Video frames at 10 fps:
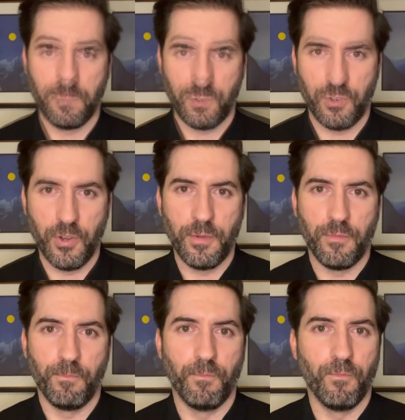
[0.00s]

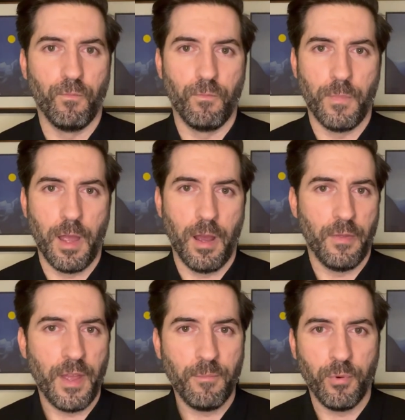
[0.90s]
So uh,
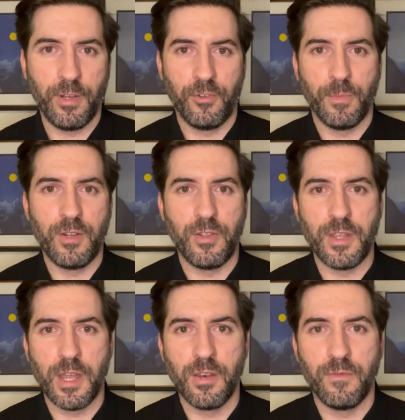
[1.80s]
that brings me to
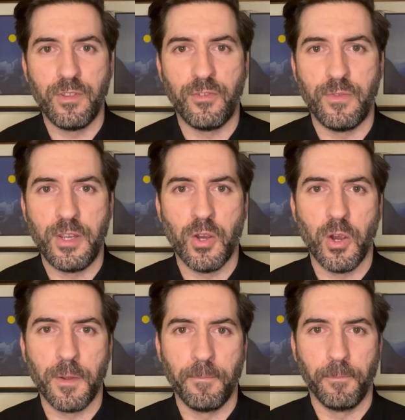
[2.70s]
the end of this
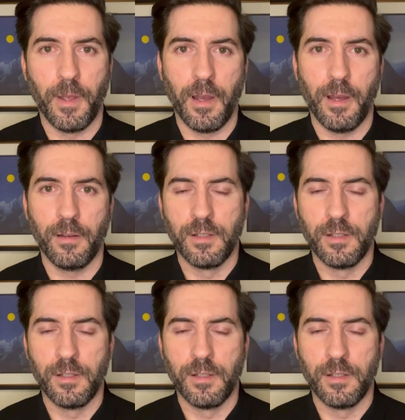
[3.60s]
video. Uh,